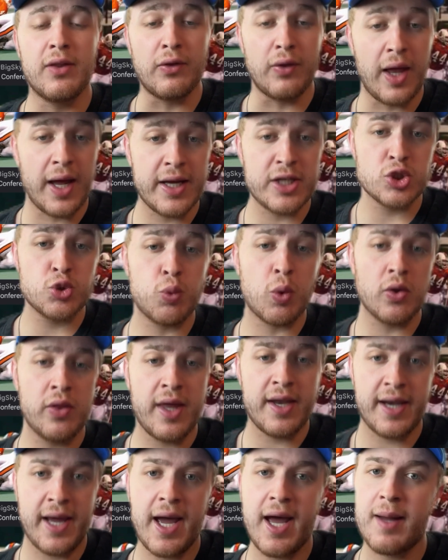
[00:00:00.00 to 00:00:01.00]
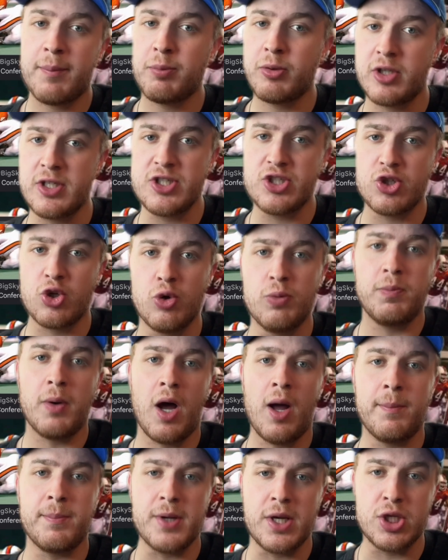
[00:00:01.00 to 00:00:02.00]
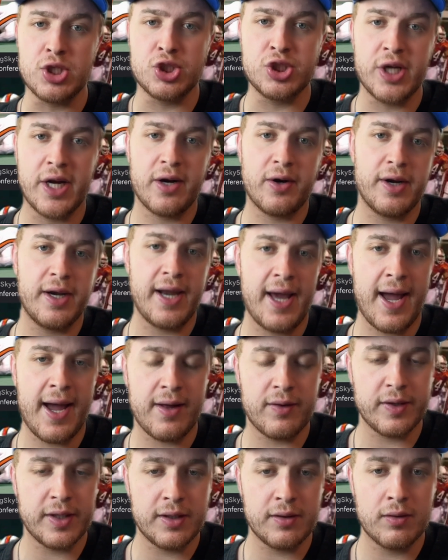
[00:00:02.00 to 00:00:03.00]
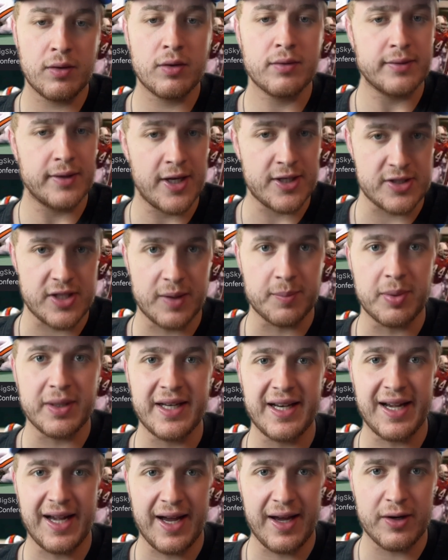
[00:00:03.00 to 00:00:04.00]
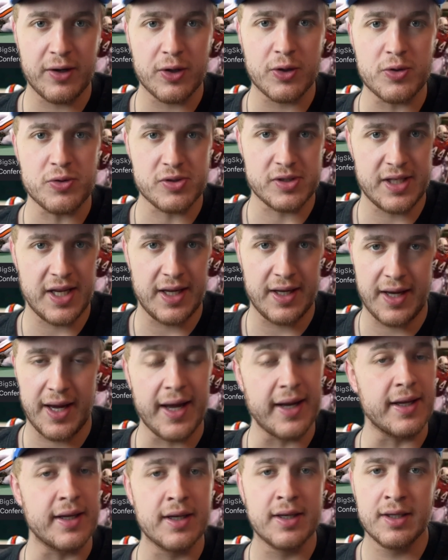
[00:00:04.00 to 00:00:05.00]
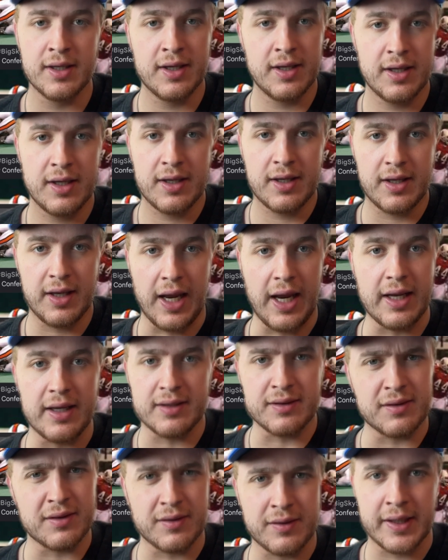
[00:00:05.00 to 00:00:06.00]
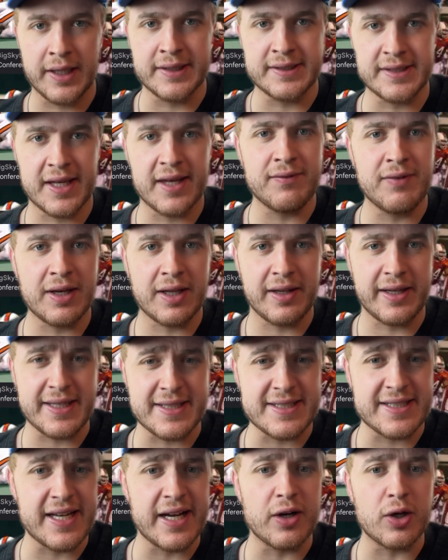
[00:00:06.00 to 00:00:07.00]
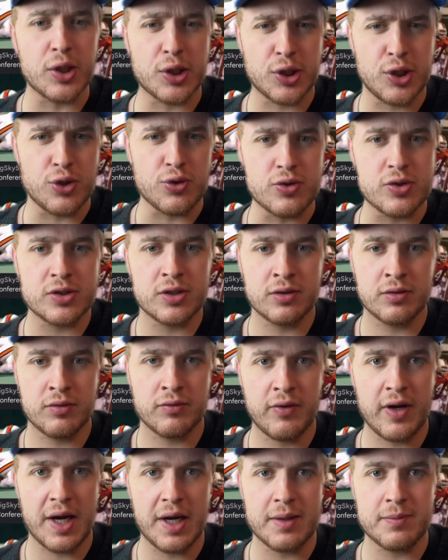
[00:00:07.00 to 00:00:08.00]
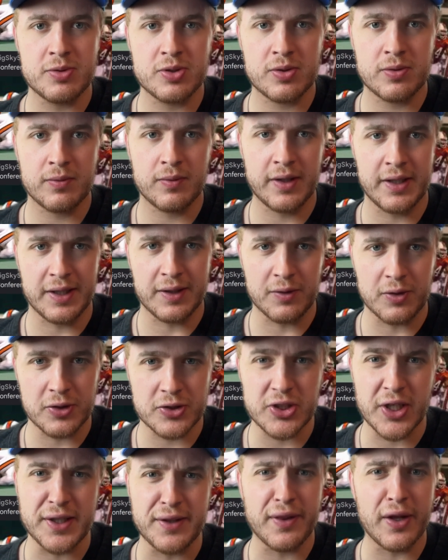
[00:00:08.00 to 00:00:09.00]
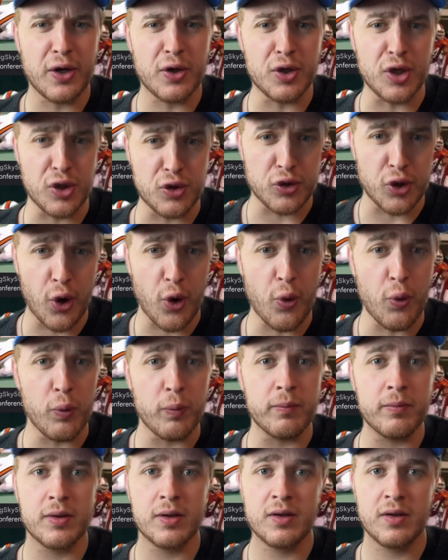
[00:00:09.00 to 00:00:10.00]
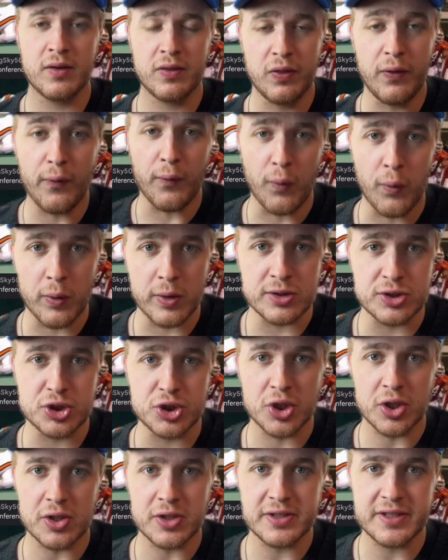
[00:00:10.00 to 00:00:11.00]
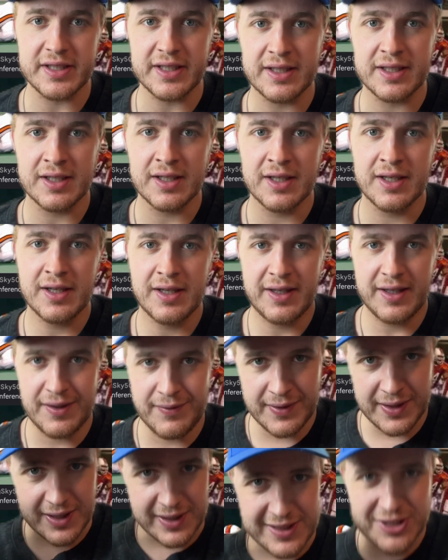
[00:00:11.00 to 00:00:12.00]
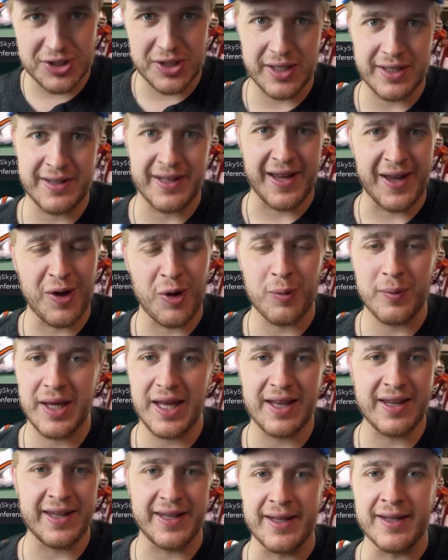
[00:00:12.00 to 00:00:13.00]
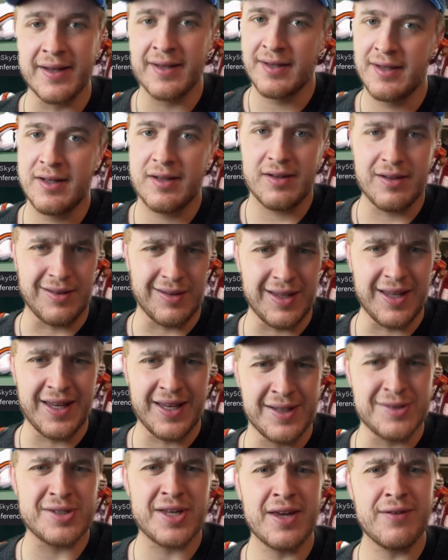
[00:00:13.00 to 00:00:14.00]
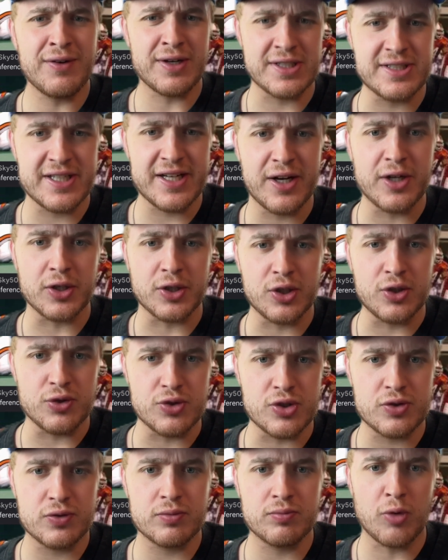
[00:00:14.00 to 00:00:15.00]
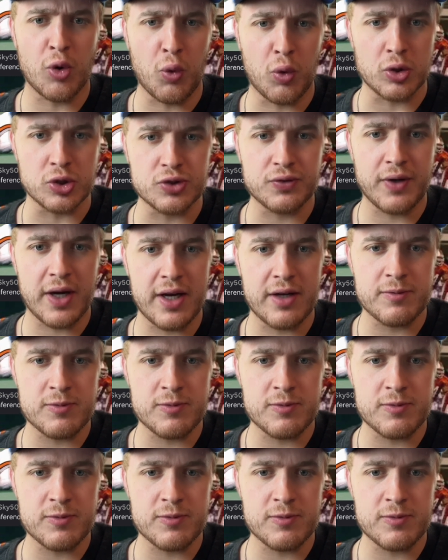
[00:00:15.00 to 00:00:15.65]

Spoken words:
will then happily scoop up Jared Allen. Yes, he played at Idaho State. It's giving like Syracuse vibes. Like it looks like they're in a dome, the orange jersey, even the helmet. Like it's giving Syracuse orange vibes.